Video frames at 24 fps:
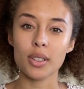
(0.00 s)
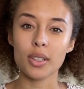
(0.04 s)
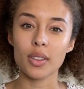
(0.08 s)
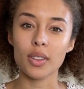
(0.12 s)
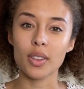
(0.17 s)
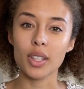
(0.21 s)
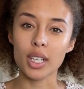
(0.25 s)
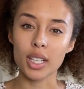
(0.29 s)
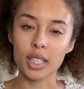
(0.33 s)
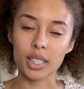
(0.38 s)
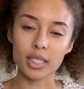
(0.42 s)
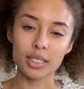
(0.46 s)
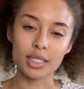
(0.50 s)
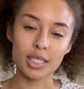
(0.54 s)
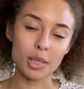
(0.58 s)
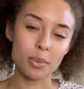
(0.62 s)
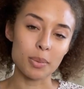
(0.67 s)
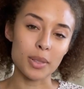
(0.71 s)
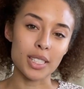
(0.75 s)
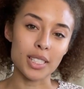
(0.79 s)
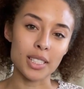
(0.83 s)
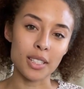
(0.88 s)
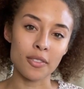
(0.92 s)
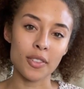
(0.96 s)
the
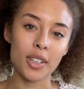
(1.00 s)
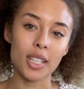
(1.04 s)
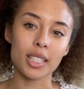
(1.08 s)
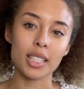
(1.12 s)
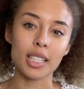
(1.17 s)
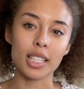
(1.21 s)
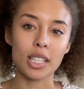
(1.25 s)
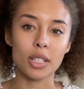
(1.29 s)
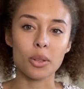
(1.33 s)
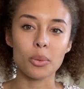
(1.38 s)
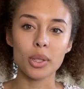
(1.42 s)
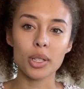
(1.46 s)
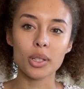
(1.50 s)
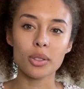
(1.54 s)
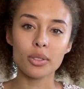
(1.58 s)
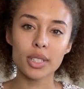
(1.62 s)
specific keyword